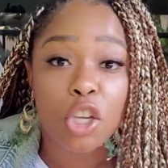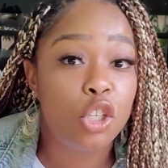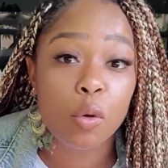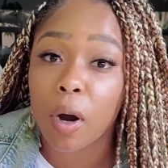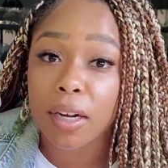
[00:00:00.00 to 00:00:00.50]

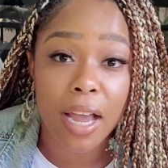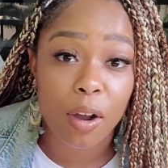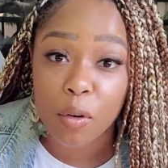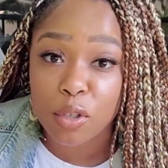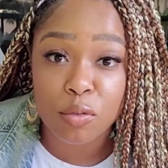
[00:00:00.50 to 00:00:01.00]
you are
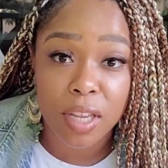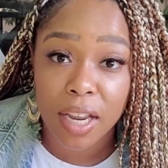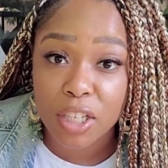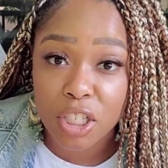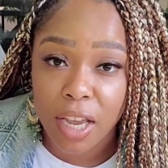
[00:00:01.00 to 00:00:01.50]
not going to get
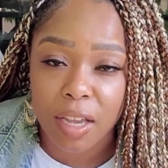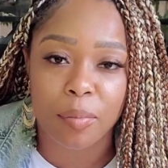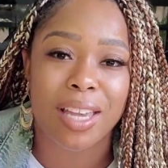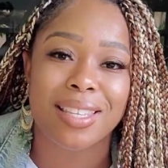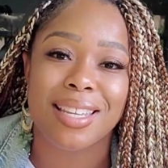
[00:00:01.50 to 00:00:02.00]
a check,
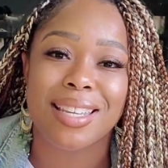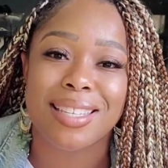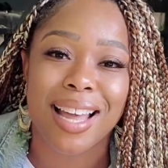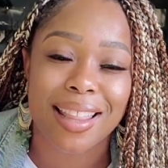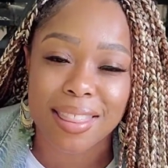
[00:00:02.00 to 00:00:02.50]
because it is
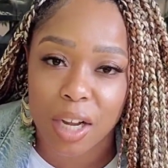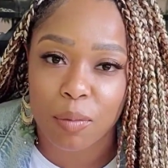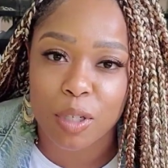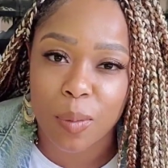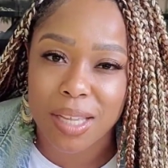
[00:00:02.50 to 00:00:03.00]
not their
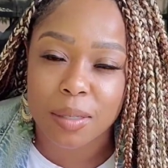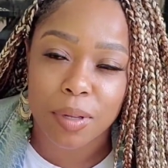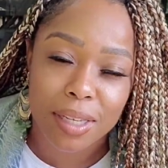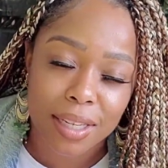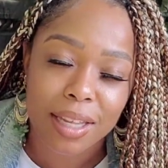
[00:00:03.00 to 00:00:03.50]

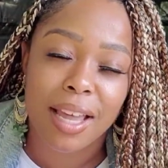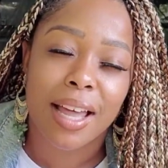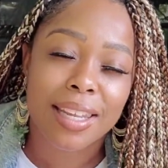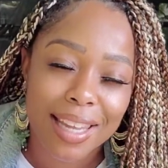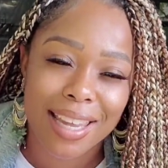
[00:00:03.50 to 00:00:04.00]
responsibility
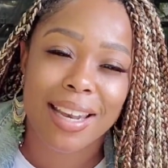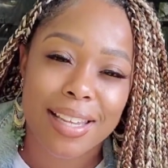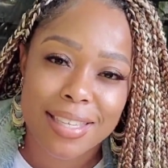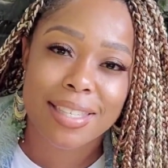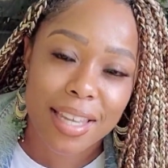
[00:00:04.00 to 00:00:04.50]
in
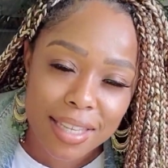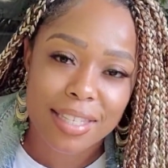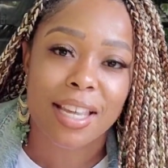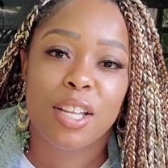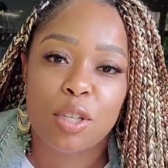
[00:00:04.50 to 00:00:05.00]
a
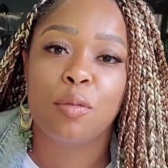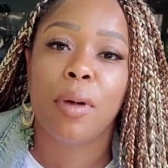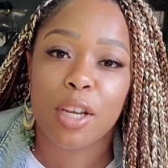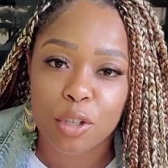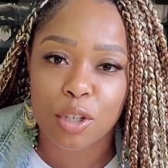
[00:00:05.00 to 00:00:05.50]
sense to
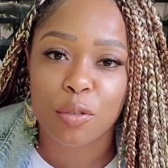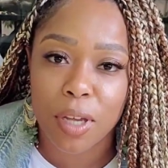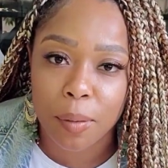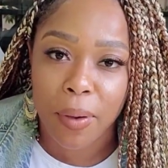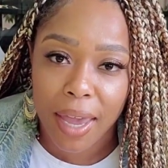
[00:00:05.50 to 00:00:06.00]
make sure you
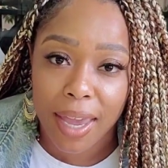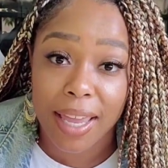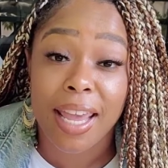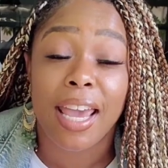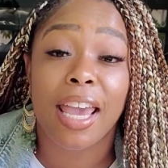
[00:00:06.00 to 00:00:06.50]
get paid.